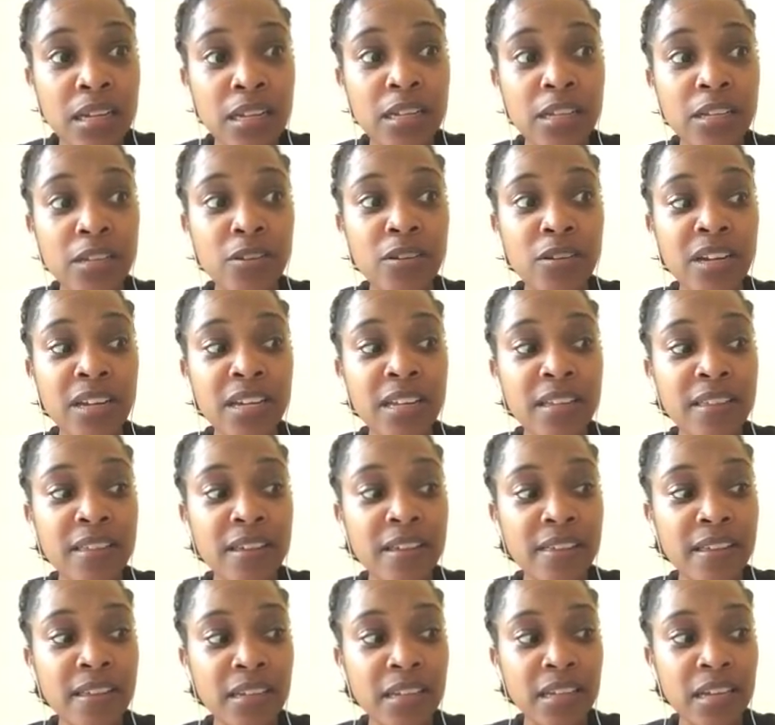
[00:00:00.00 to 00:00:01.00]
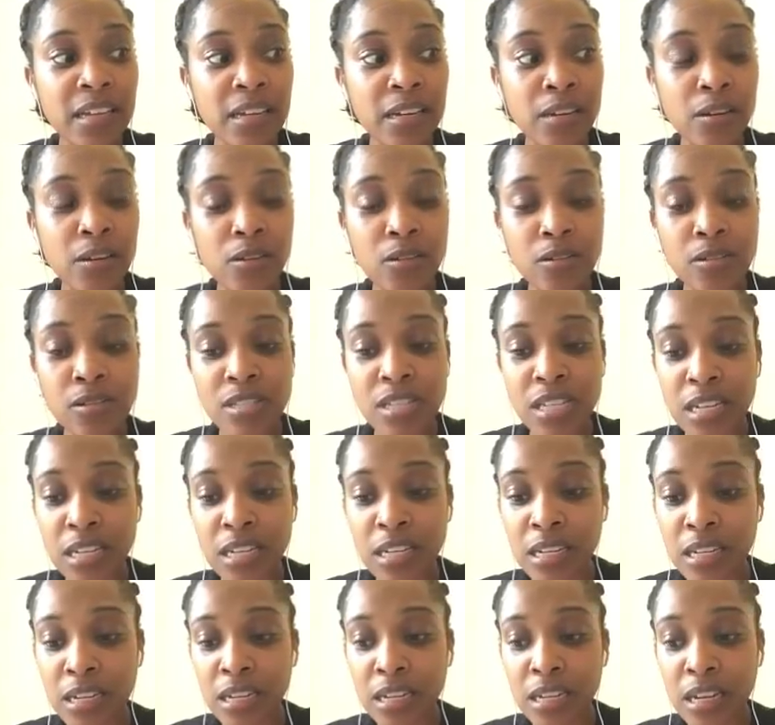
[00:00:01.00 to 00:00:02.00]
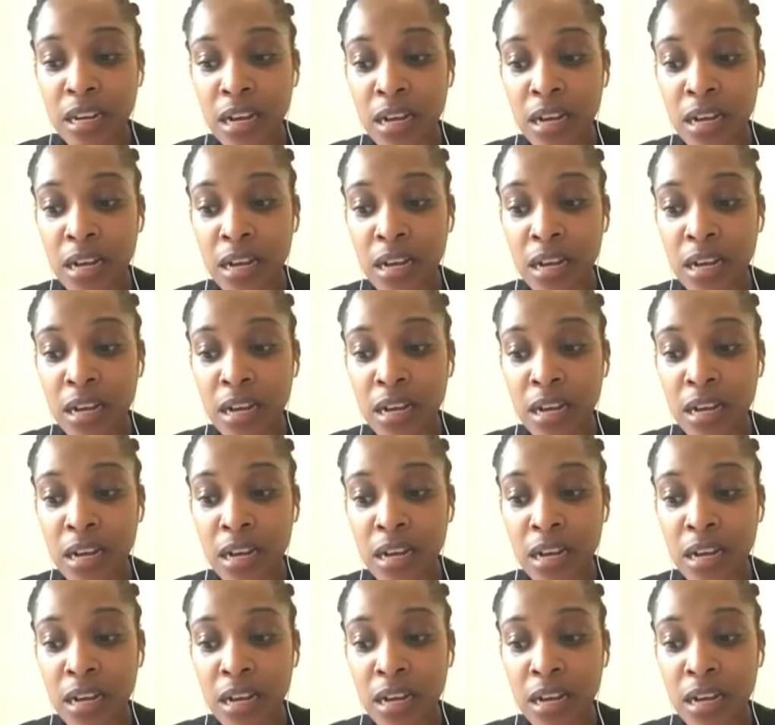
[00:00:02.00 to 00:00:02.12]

anything that can cause any